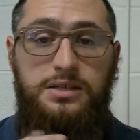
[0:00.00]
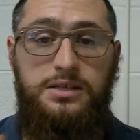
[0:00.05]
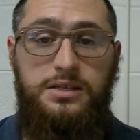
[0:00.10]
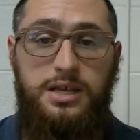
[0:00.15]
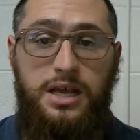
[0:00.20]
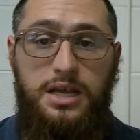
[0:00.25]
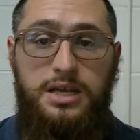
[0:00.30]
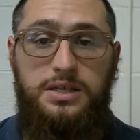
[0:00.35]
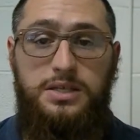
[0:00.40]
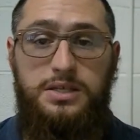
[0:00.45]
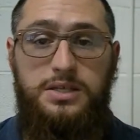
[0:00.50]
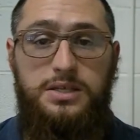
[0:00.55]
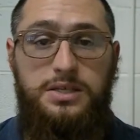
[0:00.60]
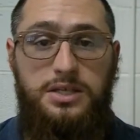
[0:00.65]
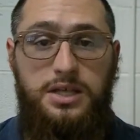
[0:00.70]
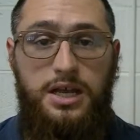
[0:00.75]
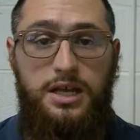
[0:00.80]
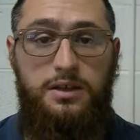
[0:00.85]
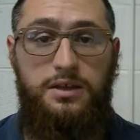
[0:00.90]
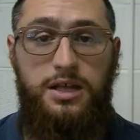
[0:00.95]
6 and
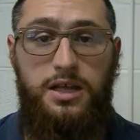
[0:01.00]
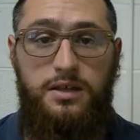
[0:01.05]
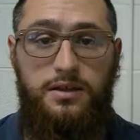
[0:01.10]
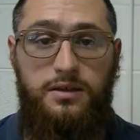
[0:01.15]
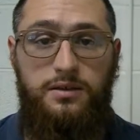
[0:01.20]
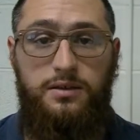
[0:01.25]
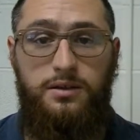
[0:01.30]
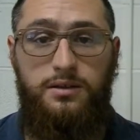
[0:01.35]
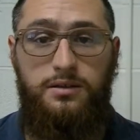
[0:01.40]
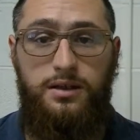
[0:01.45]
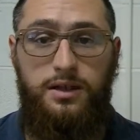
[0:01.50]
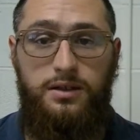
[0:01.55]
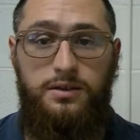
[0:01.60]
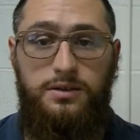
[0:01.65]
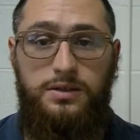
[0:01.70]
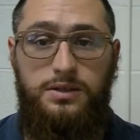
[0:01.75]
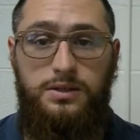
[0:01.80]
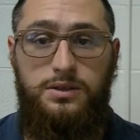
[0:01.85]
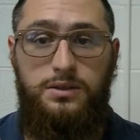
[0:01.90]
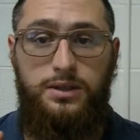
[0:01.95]

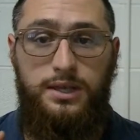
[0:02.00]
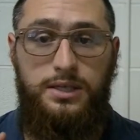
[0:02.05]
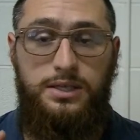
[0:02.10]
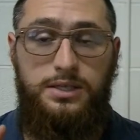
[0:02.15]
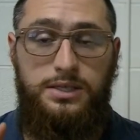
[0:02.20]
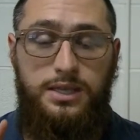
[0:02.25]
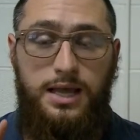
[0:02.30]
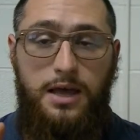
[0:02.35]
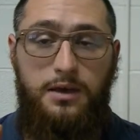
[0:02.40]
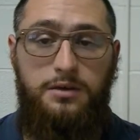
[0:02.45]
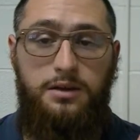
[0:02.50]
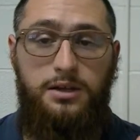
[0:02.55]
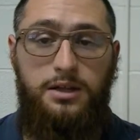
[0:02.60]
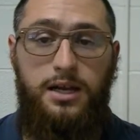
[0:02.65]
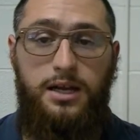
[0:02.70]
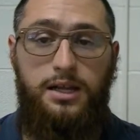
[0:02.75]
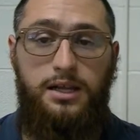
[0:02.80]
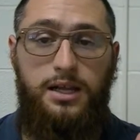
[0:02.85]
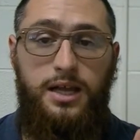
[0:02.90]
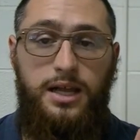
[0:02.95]
7, they sound a
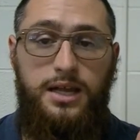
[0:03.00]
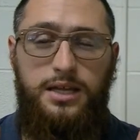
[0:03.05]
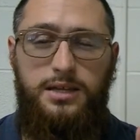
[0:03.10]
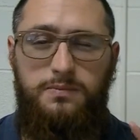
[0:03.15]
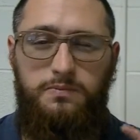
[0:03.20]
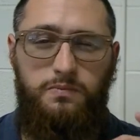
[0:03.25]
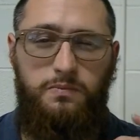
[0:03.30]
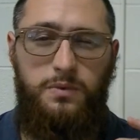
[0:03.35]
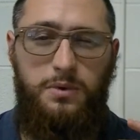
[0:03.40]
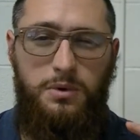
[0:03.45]
lot alike